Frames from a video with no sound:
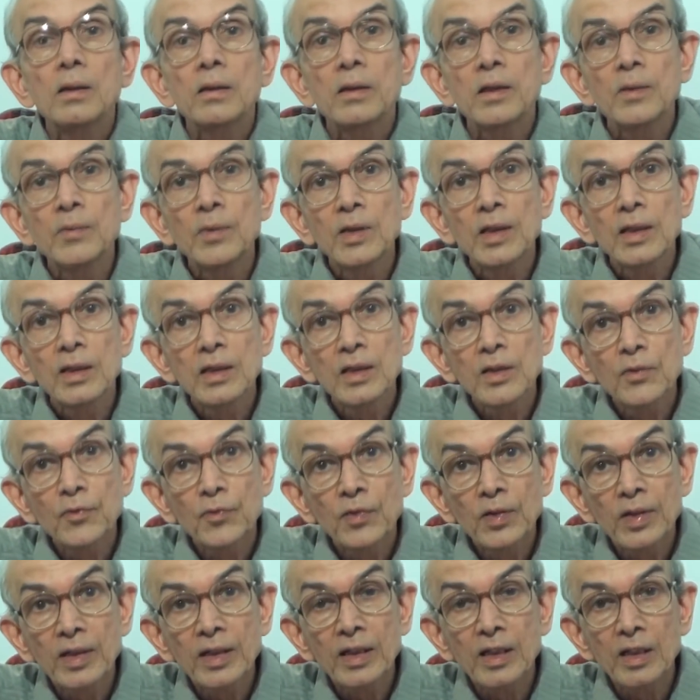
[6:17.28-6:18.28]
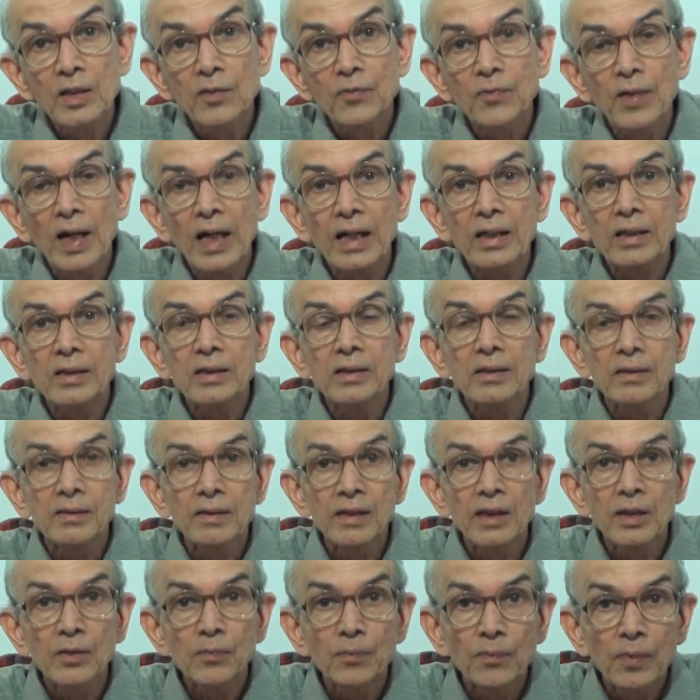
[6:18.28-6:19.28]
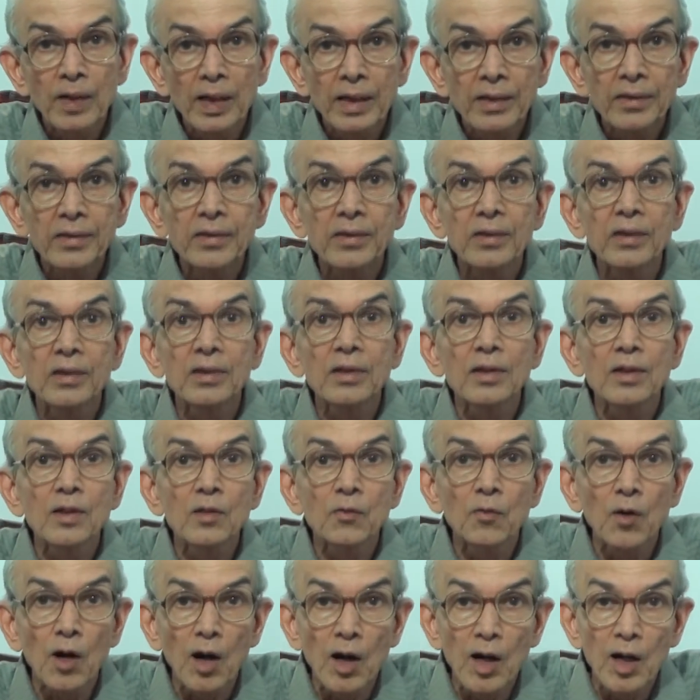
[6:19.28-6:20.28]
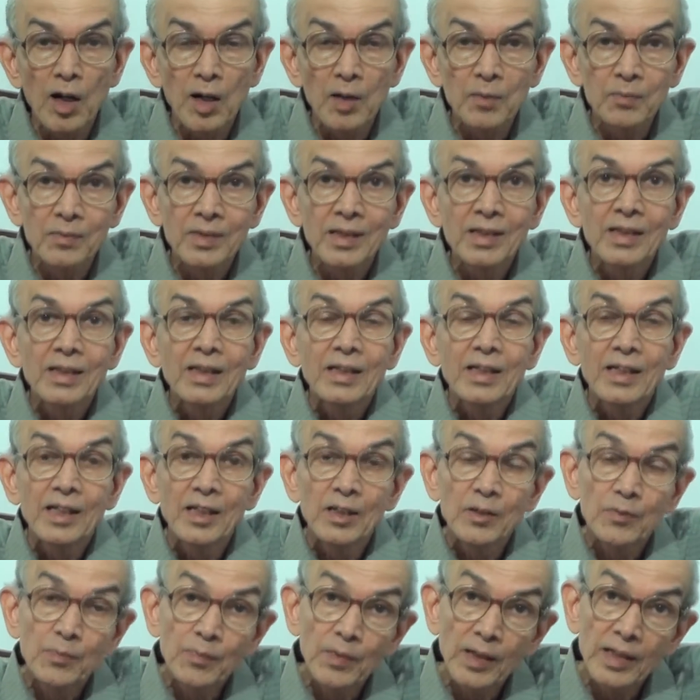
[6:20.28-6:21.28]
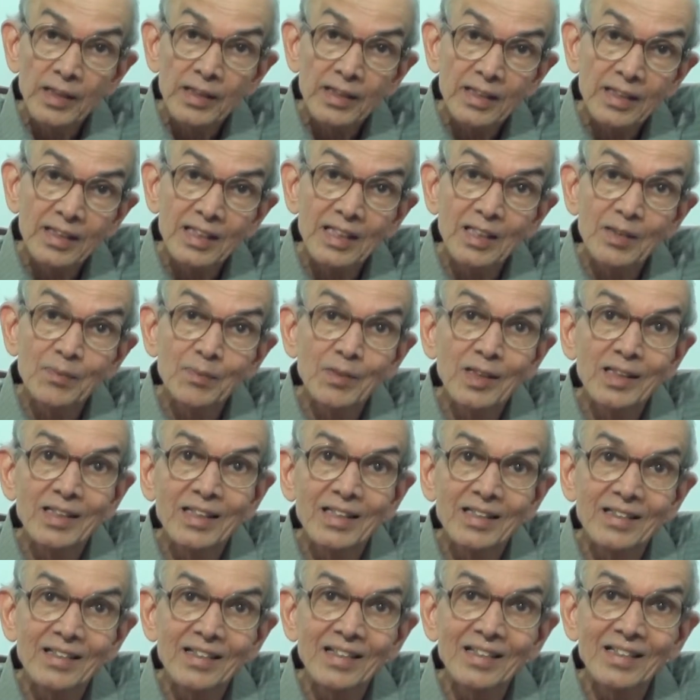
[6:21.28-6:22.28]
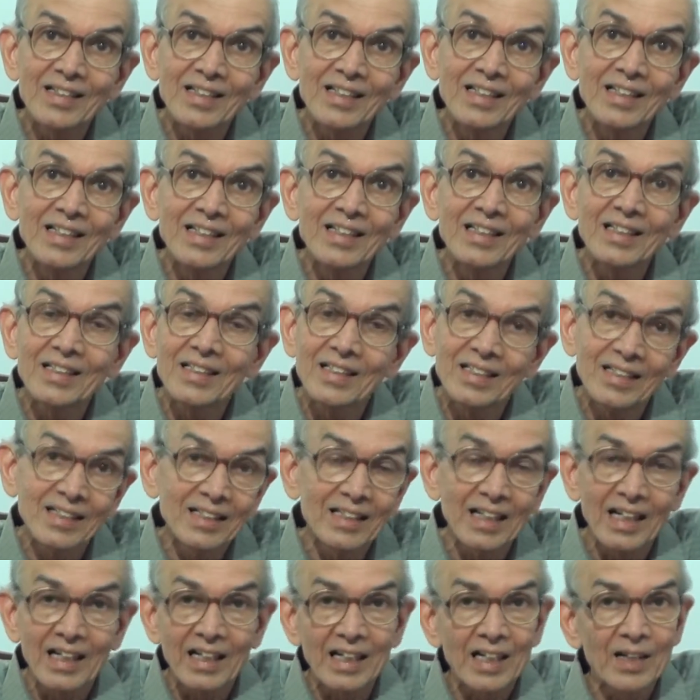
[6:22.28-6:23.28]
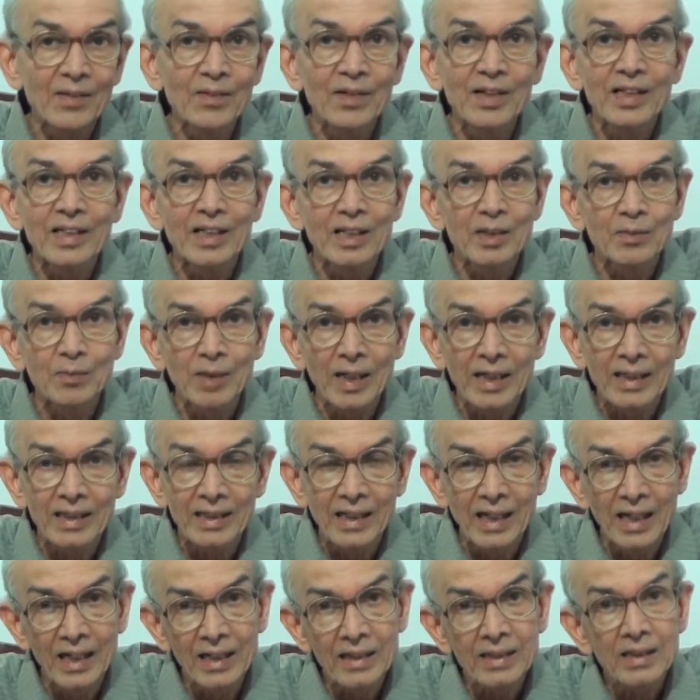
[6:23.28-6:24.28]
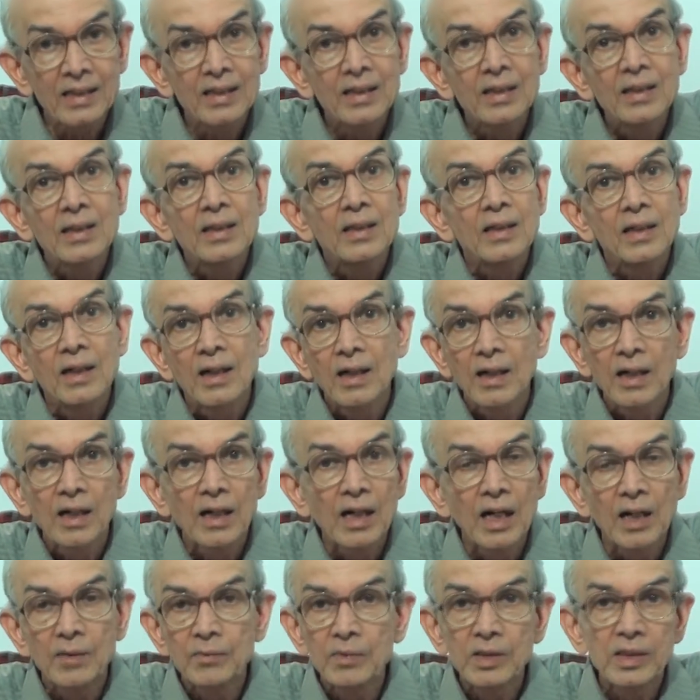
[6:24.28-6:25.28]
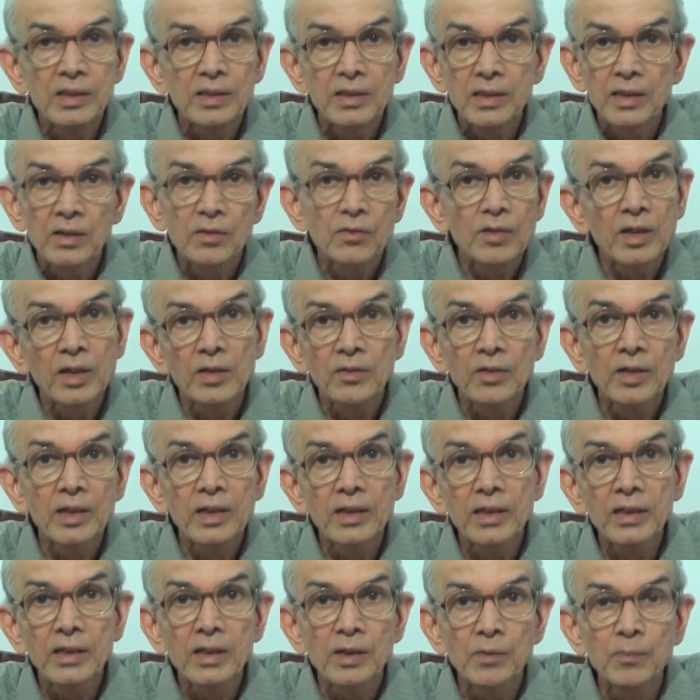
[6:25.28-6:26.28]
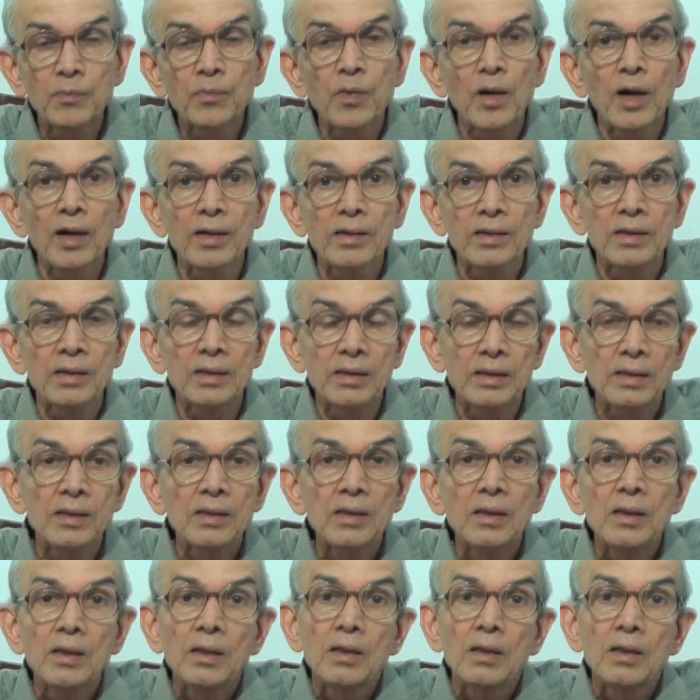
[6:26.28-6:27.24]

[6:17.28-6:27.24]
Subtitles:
Similarly, physical factors like pressure, warmth, especially if the general condition is aggravated by that, it is very, very important.